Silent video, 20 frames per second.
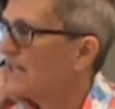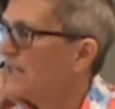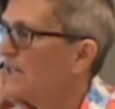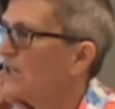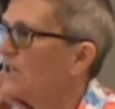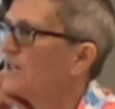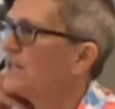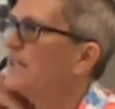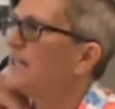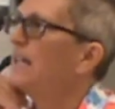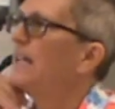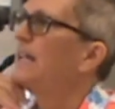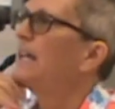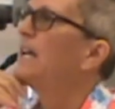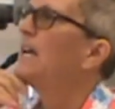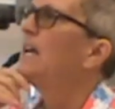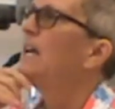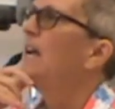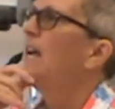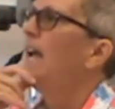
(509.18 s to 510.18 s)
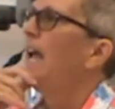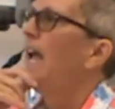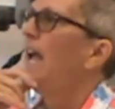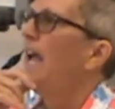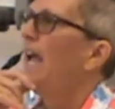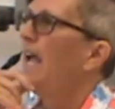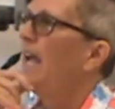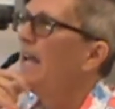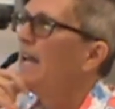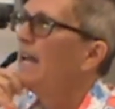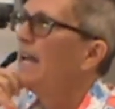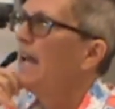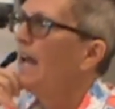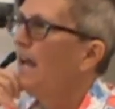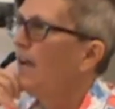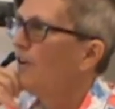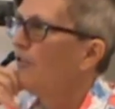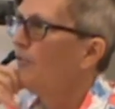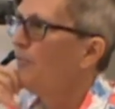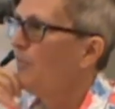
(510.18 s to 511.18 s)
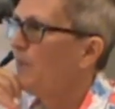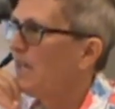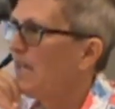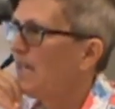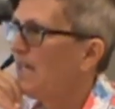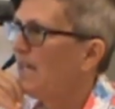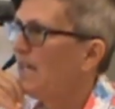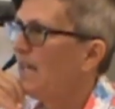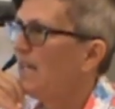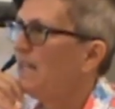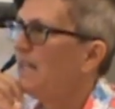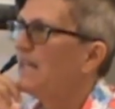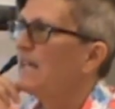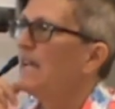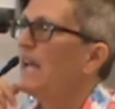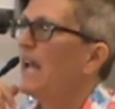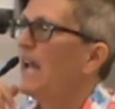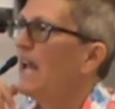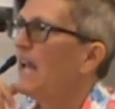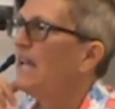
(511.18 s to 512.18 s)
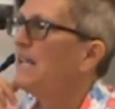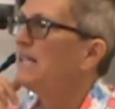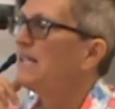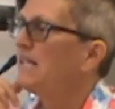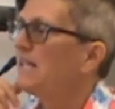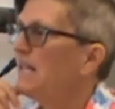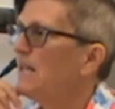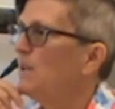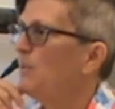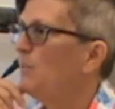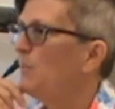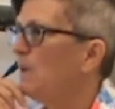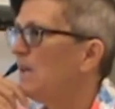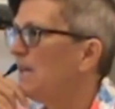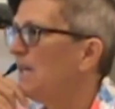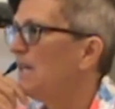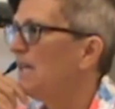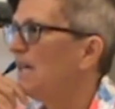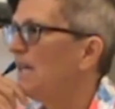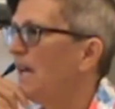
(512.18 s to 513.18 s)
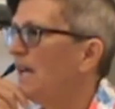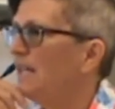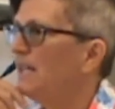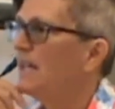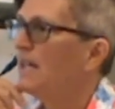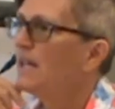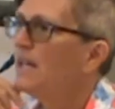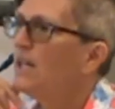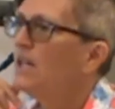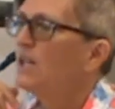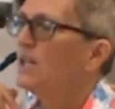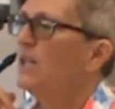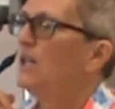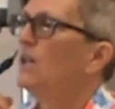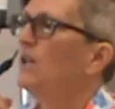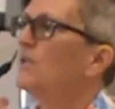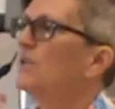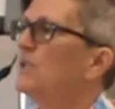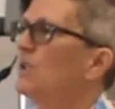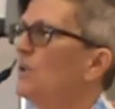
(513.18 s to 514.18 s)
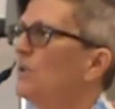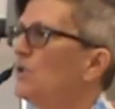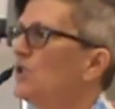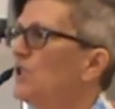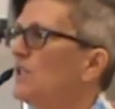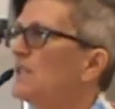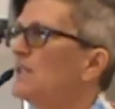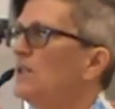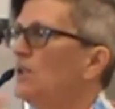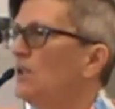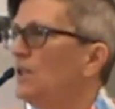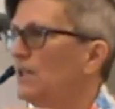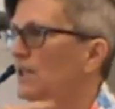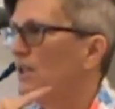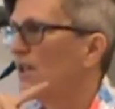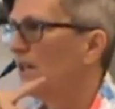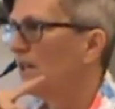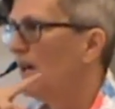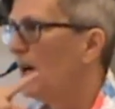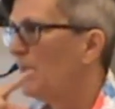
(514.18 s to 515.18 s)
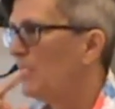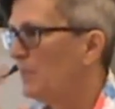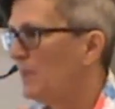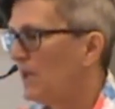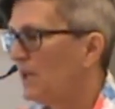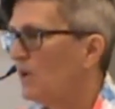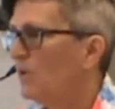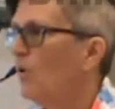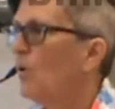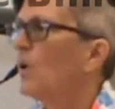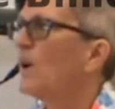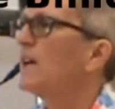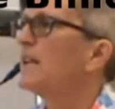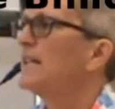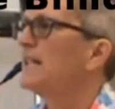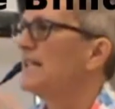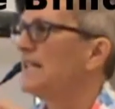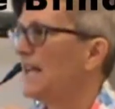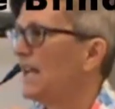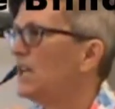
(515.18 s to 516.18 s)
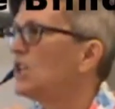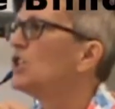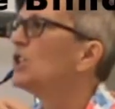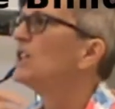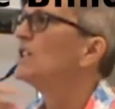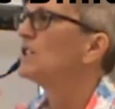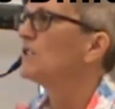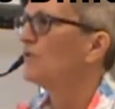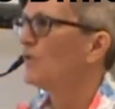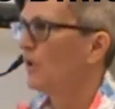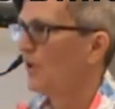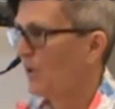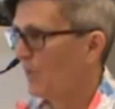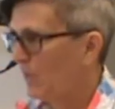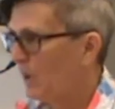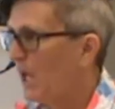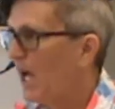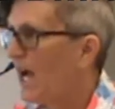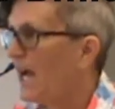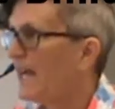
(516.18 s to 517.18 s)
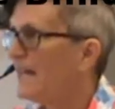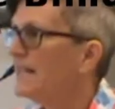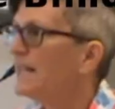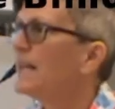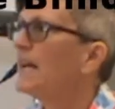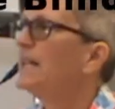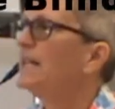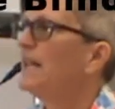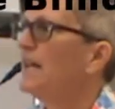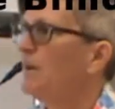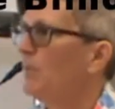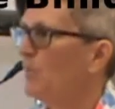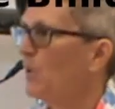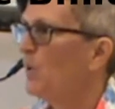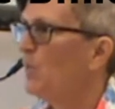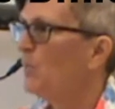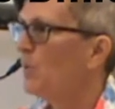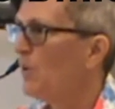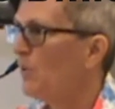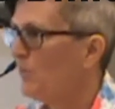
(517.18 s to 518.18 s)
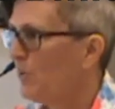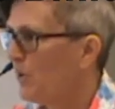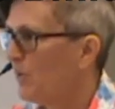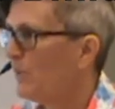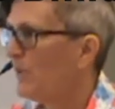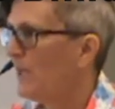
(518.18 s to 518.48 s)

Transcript: There's the NFB and the ACB and the, you know, so just you could look up, you know, organizations for the blind and then boom, boom, boom,